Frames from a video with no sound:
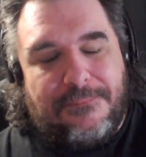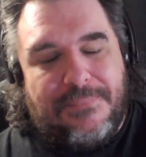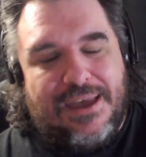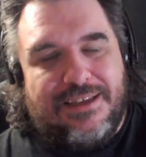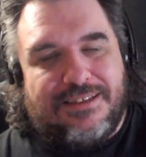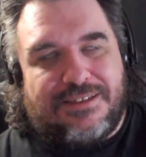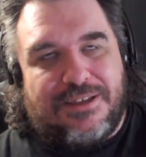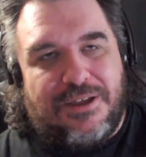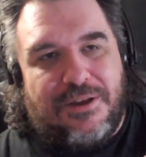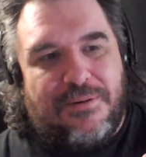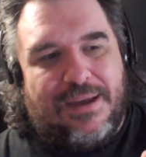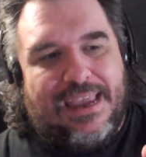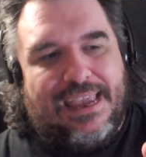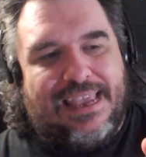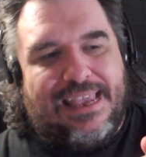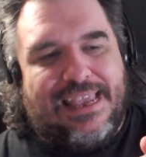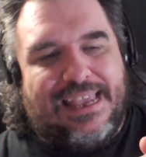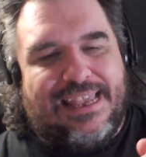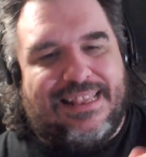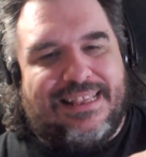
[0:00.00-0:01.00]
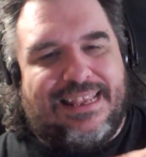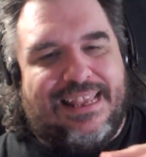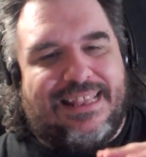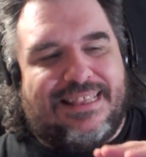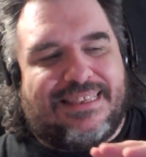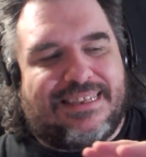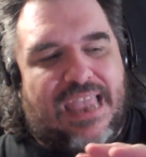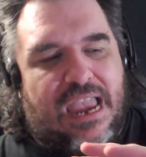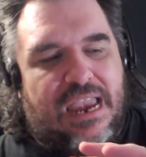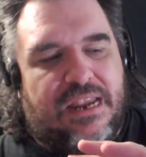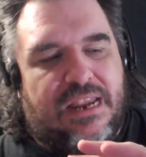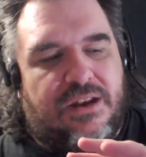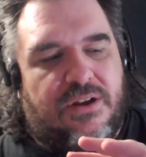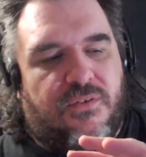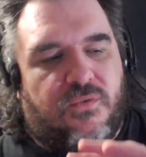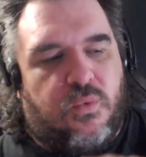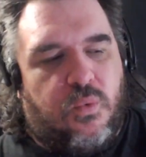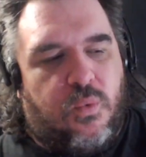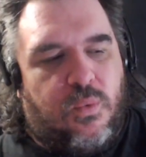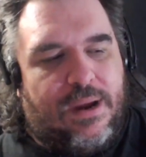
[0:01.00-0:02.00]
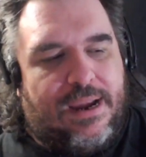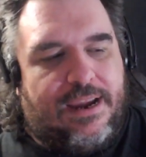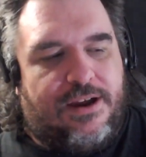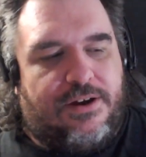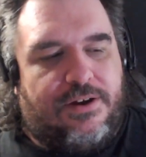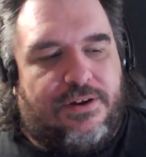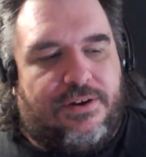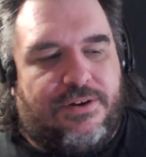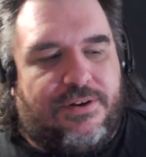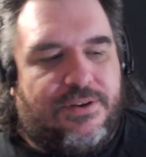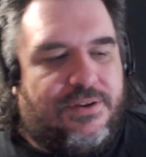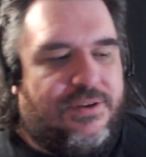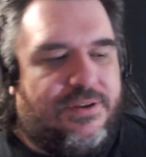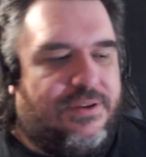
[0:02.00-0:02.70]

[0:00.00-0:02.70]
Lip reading: so it's kind of weird.